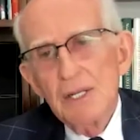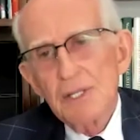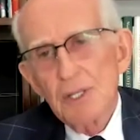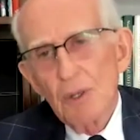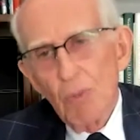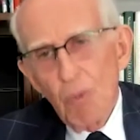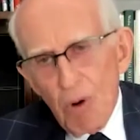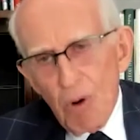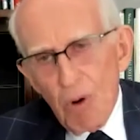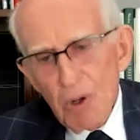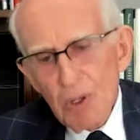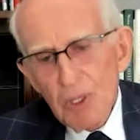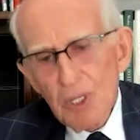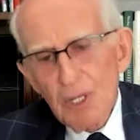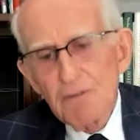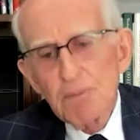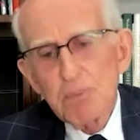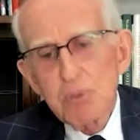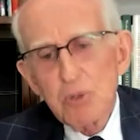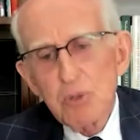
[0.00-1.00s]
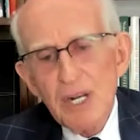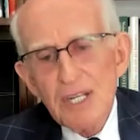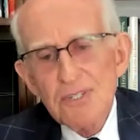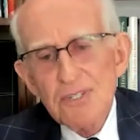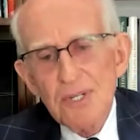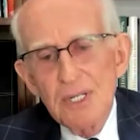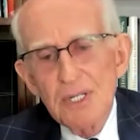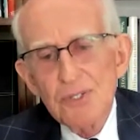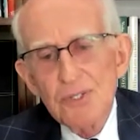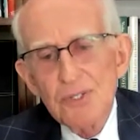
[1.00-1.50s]
The Wall of
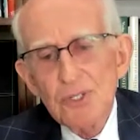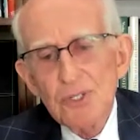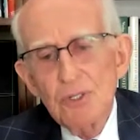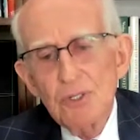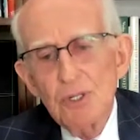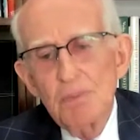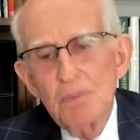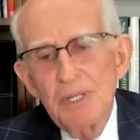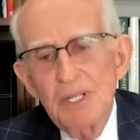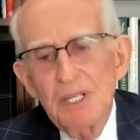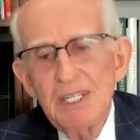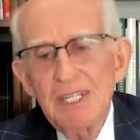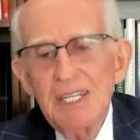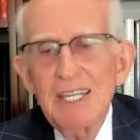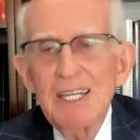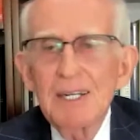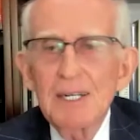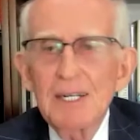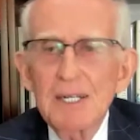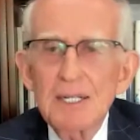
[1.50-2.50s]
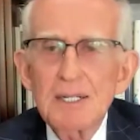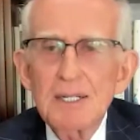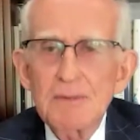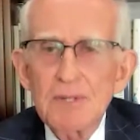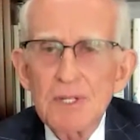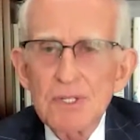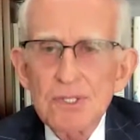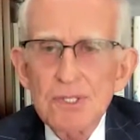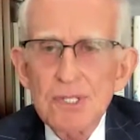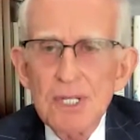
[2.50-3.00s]
Presidents could be in and of
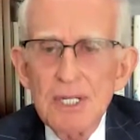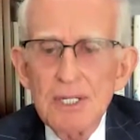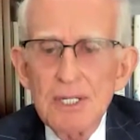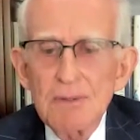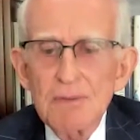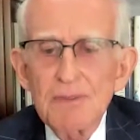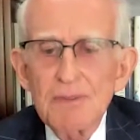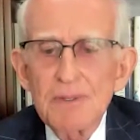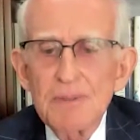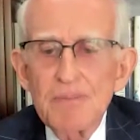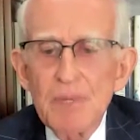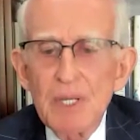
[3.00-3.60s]
itself